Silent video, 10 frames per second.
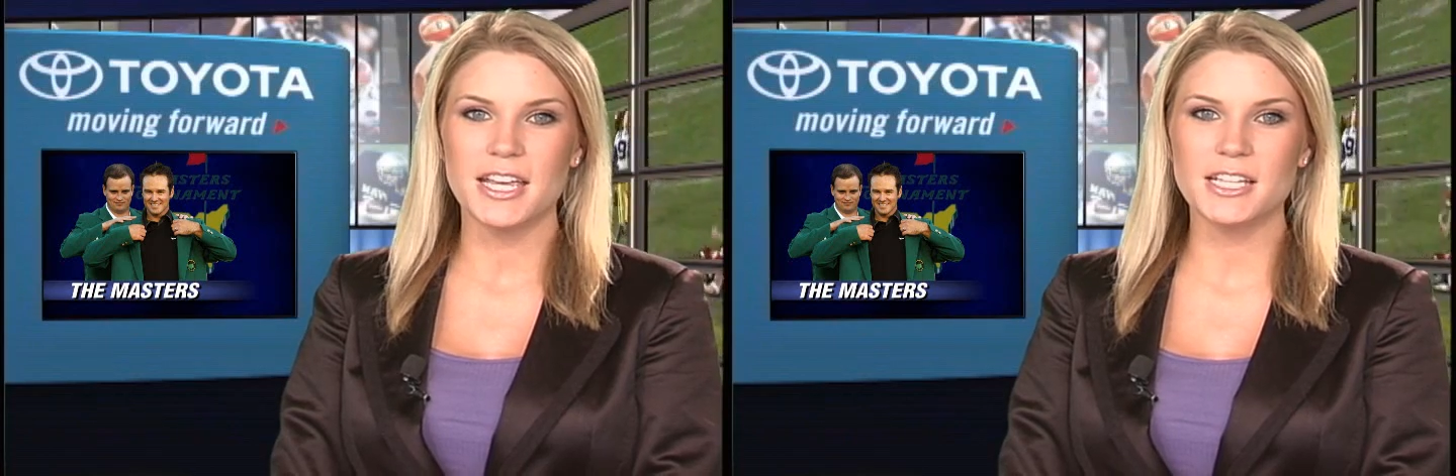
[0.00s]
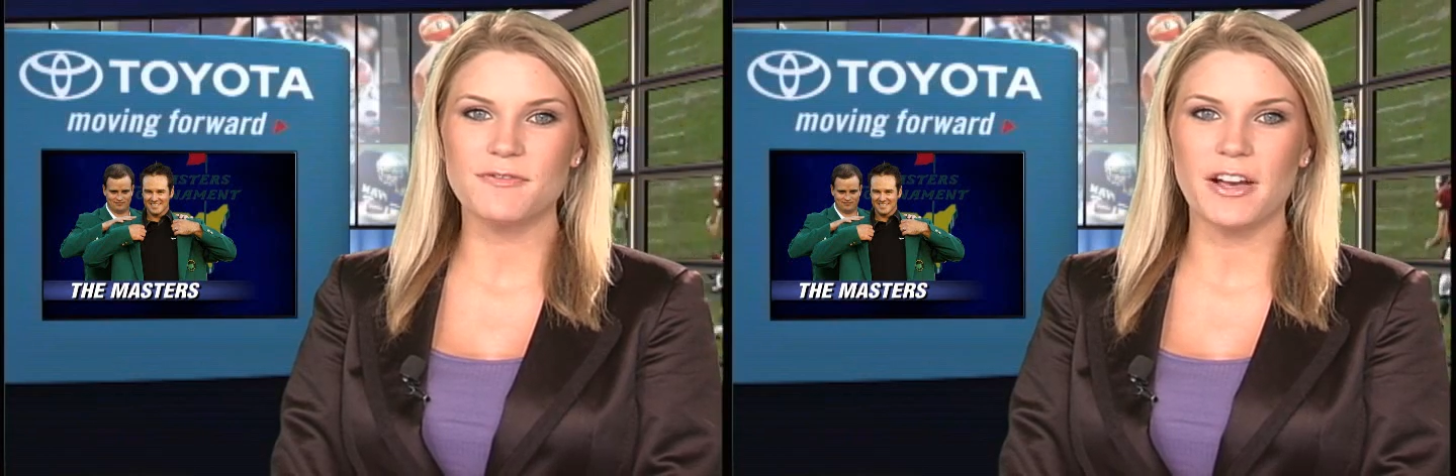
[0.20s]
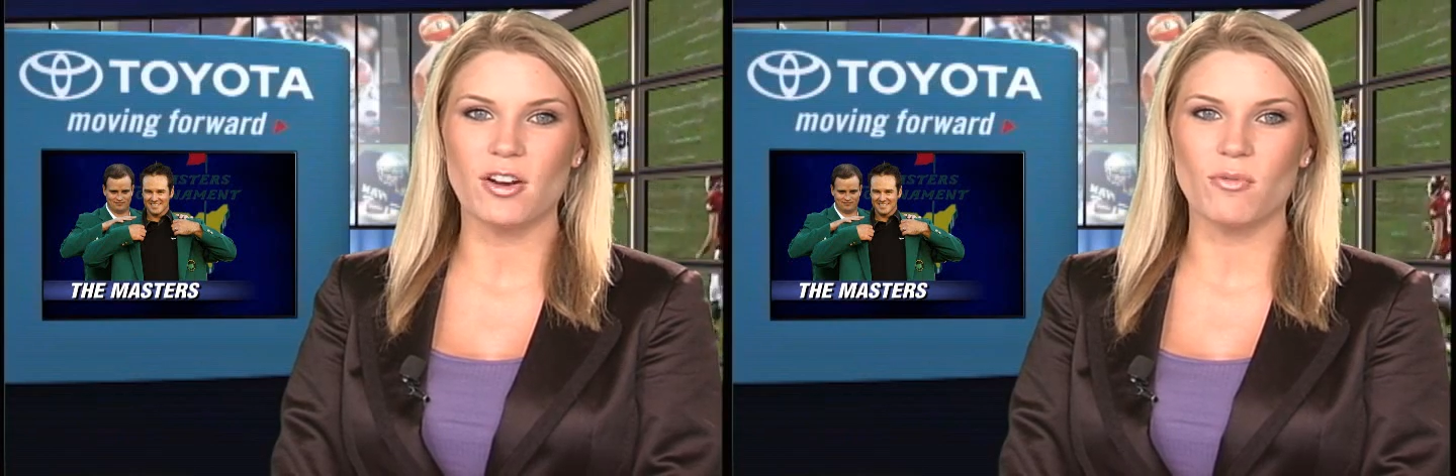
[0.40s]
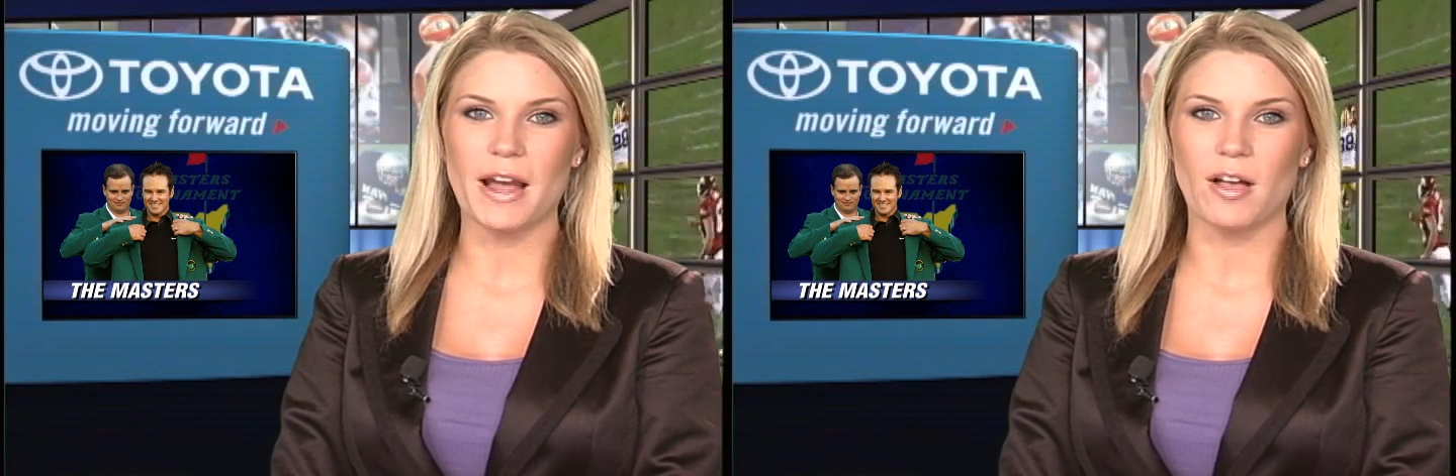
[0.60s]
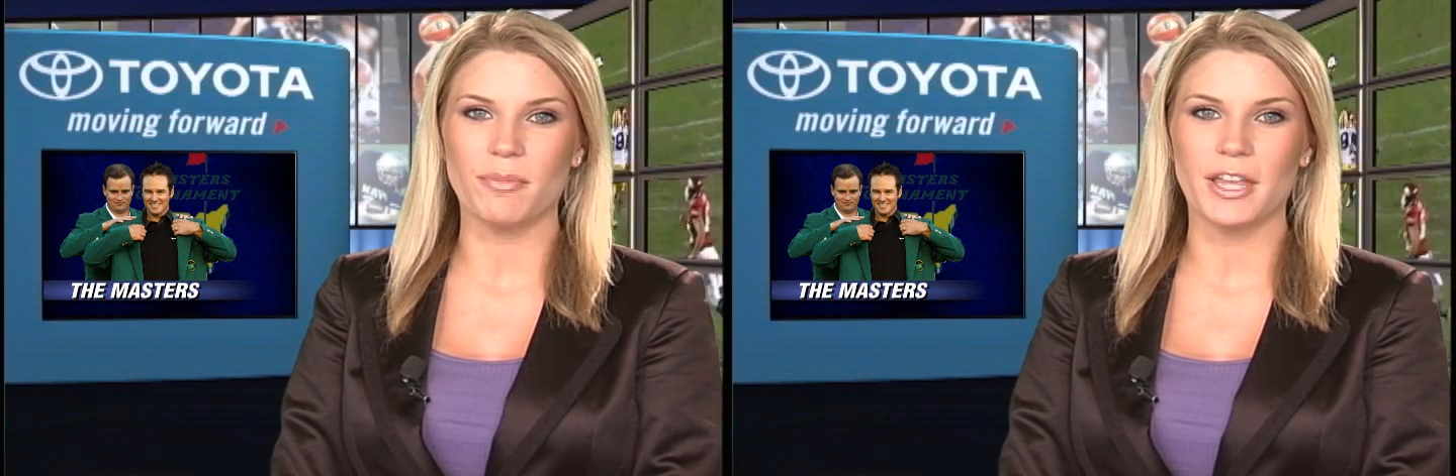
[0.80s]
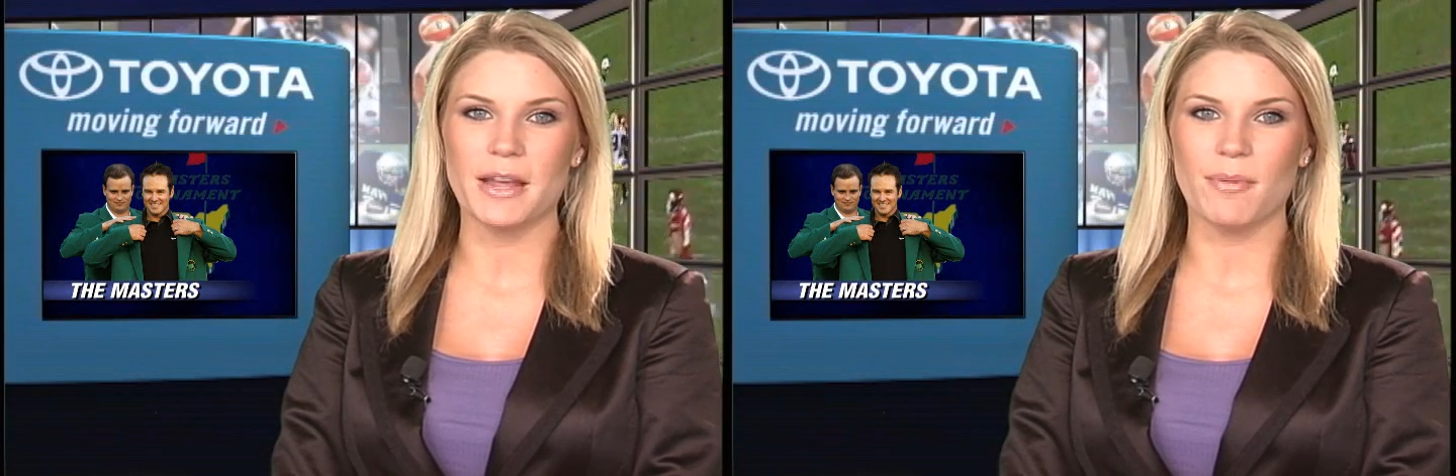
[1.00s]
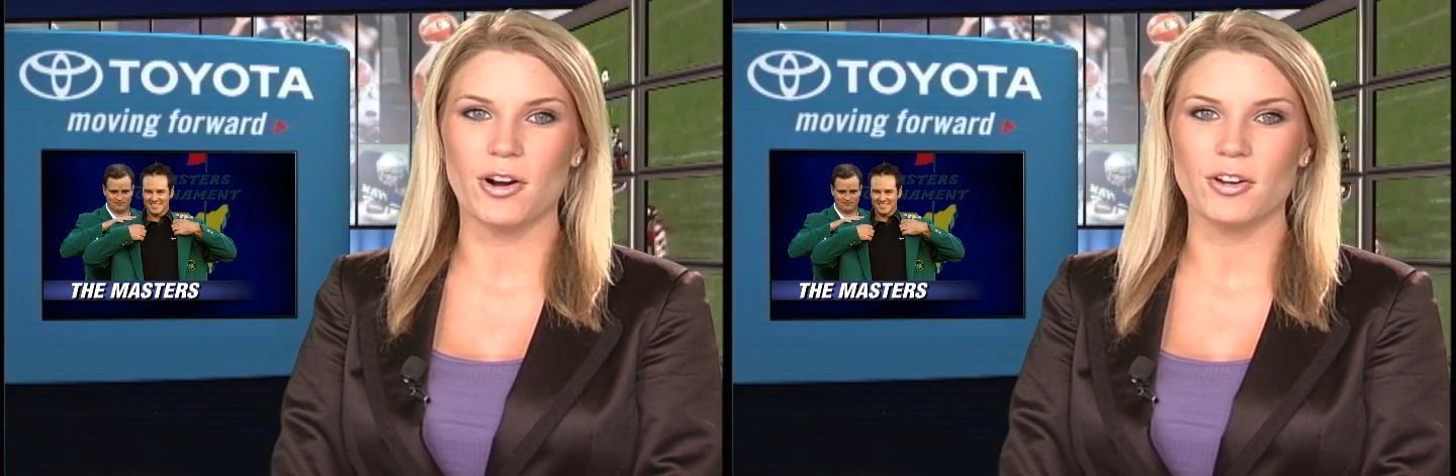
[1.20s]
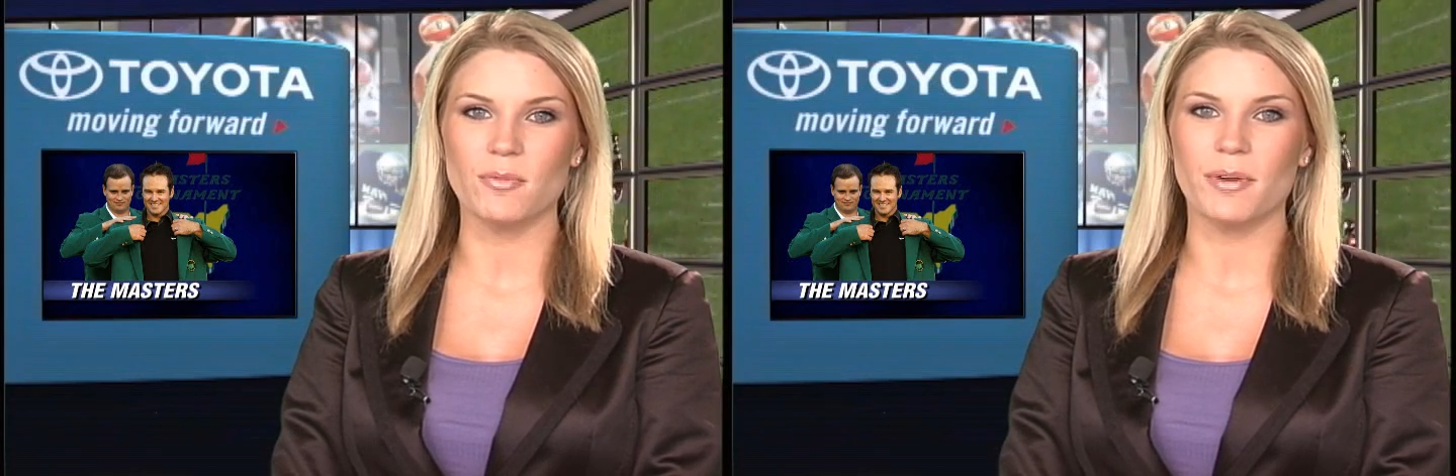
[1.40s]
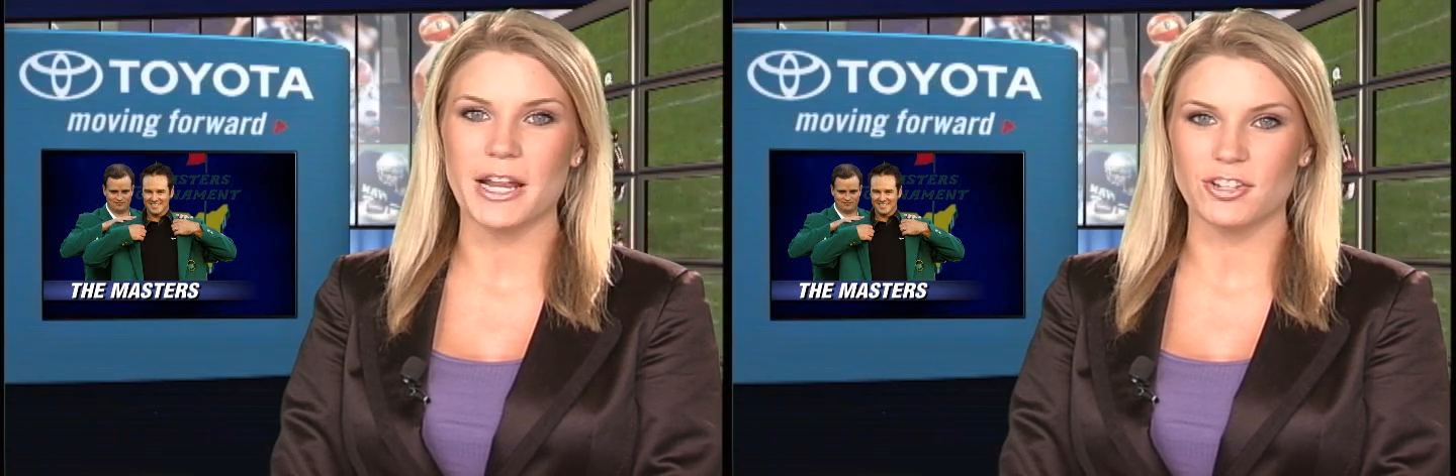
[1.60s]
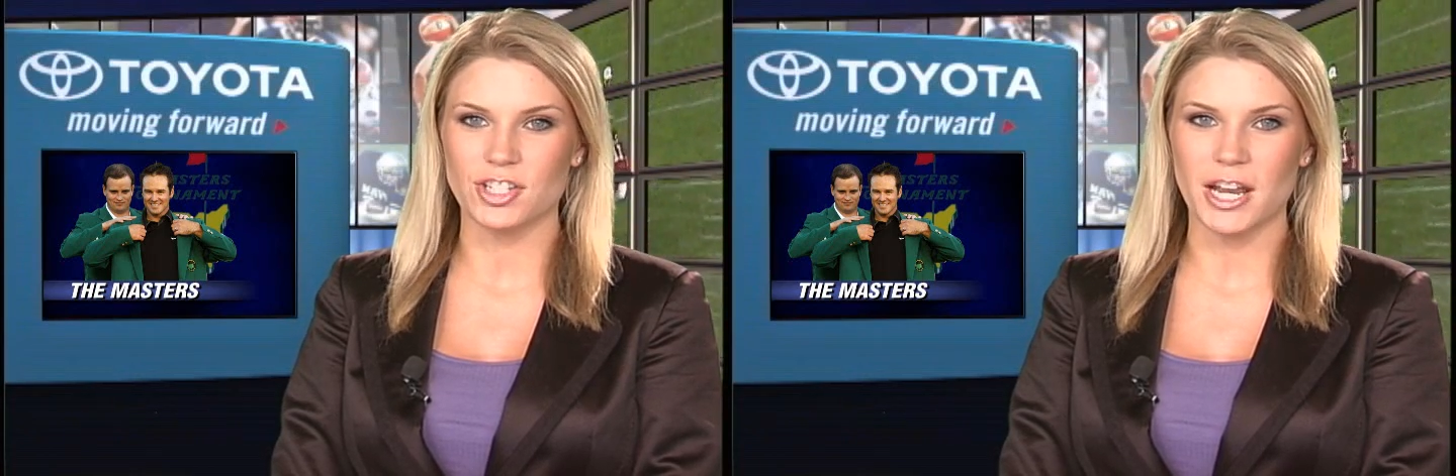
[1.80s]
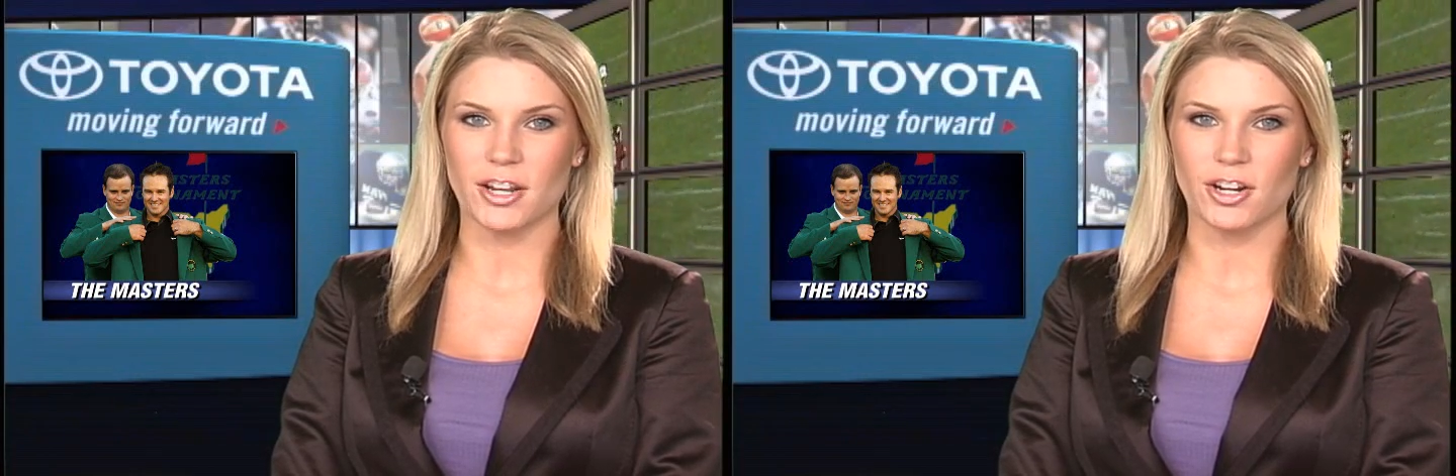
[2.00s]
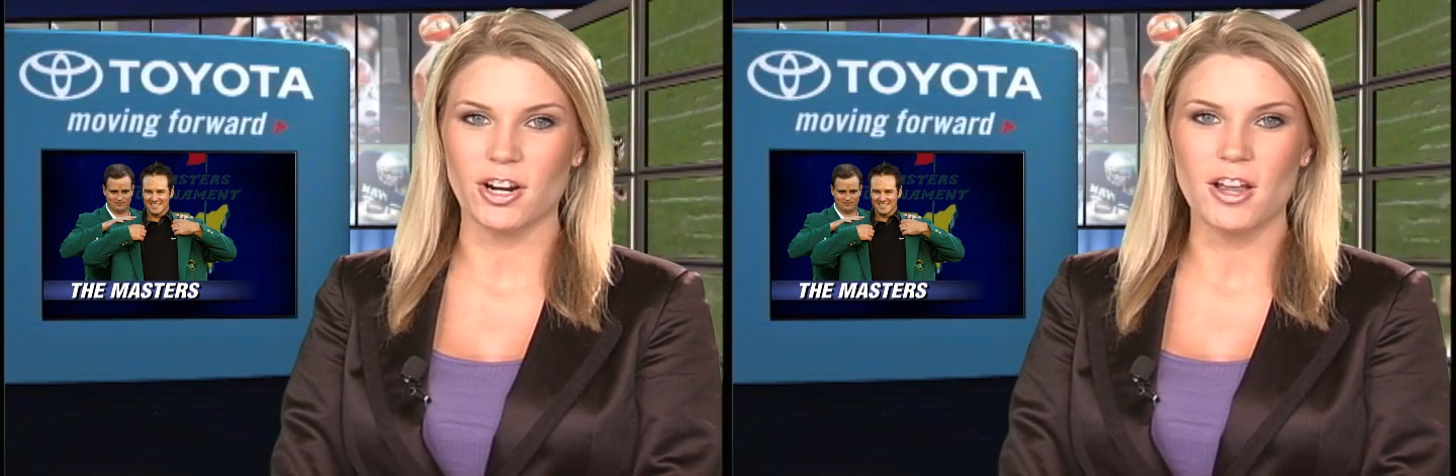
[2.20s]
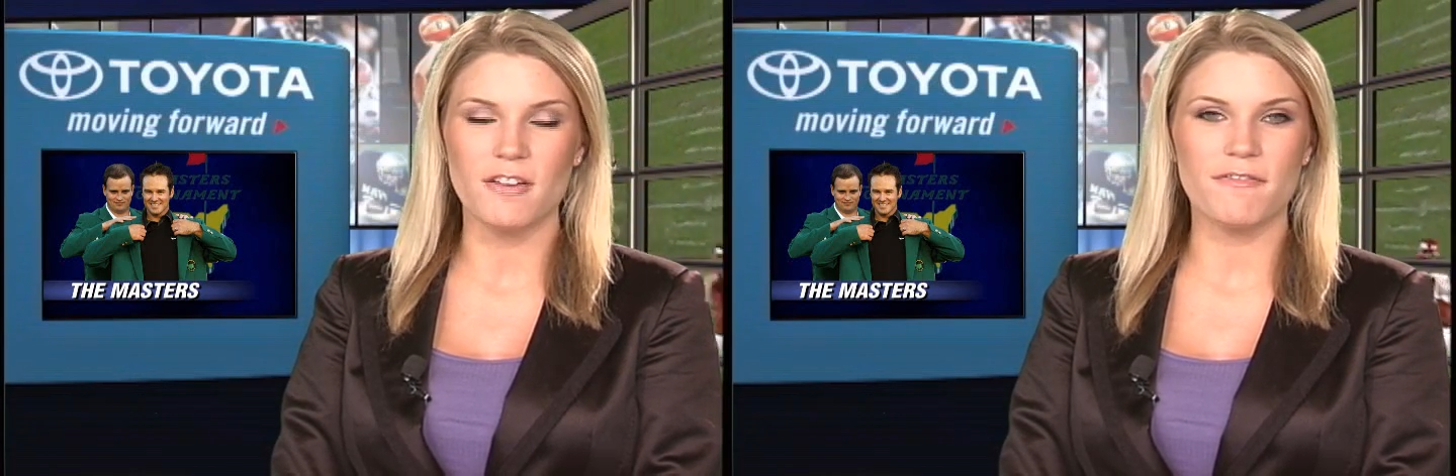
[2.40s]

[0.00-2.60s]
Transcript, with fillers: His final round playing partner, Brandt Snedeker,